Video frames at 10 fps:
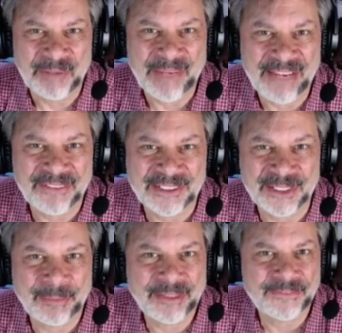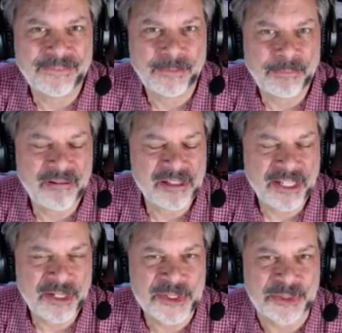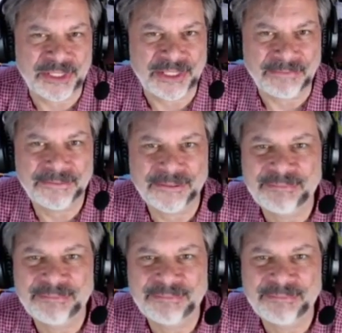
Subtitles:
We may have a little bit of a footprint there soon enough.